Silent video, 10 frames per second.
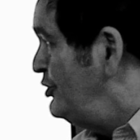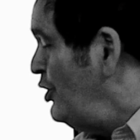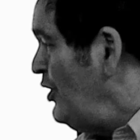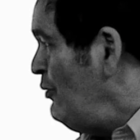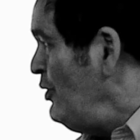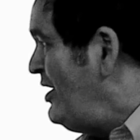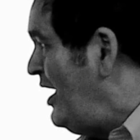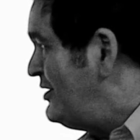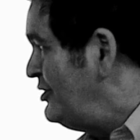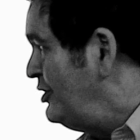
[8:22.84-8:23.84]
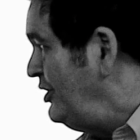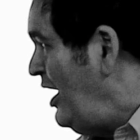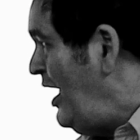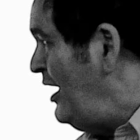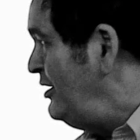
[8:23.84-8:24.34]
So then we get to the
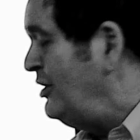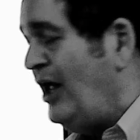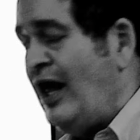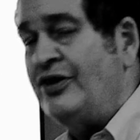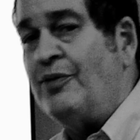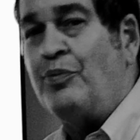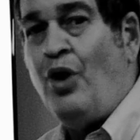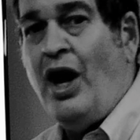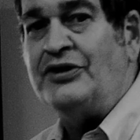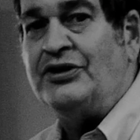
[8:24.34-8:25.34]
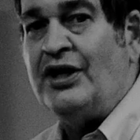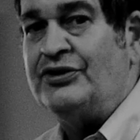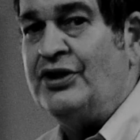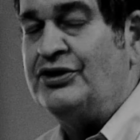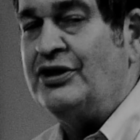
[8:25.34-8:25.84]
end and the process
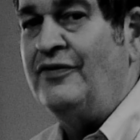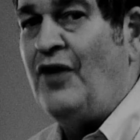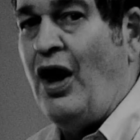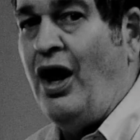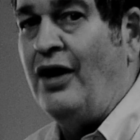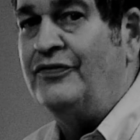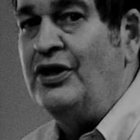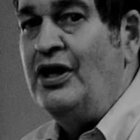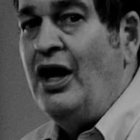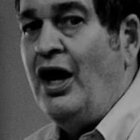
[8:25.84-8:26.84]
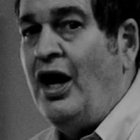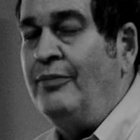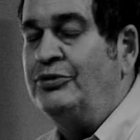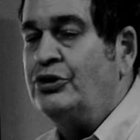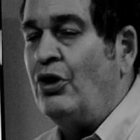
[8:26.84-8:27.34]
that's involved,
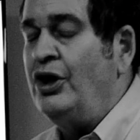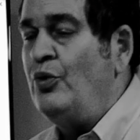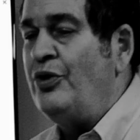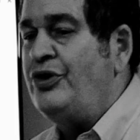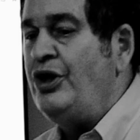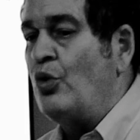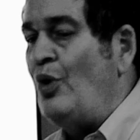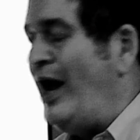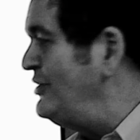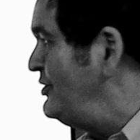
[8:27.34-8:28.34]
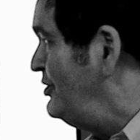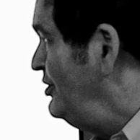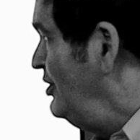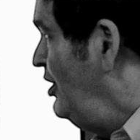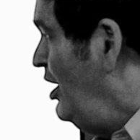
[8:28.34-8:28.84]
starting with the arrest
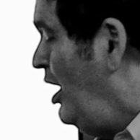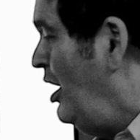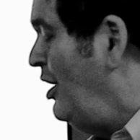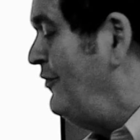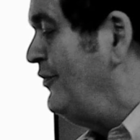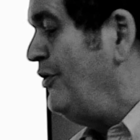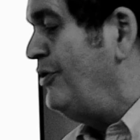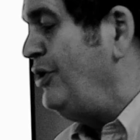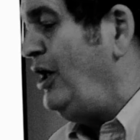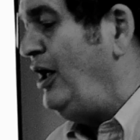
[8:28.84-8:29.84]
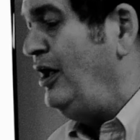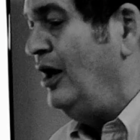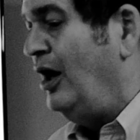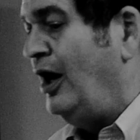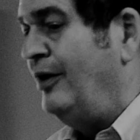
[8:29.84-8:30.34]
of the
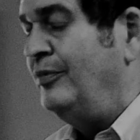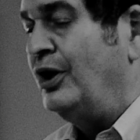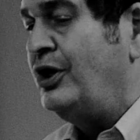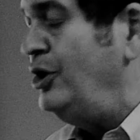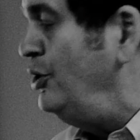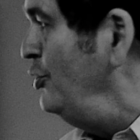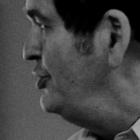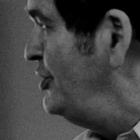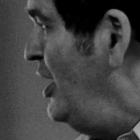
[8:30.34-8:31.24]
accused,